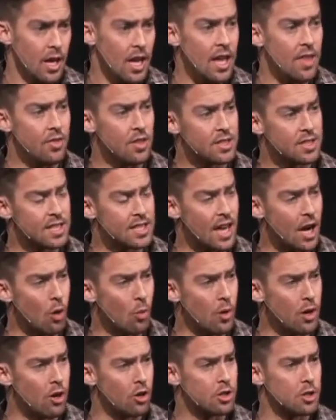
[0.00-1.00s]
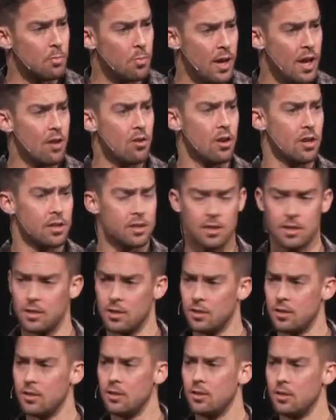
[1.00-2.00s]
And this is how we are to parent
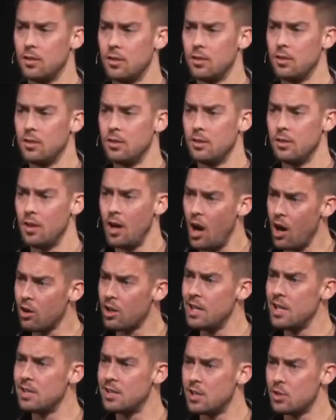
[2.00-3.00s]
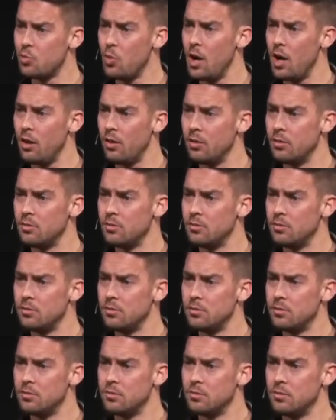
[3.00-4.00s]
our kids as well.
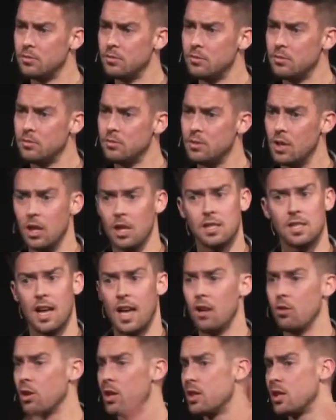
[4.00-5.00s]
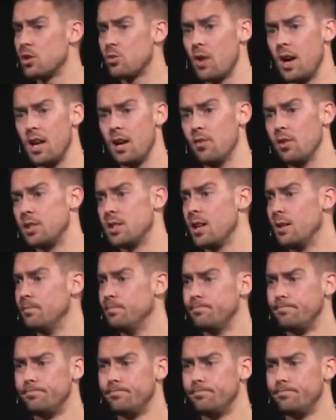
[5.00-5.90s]
Now, listen, I don't get this right every time.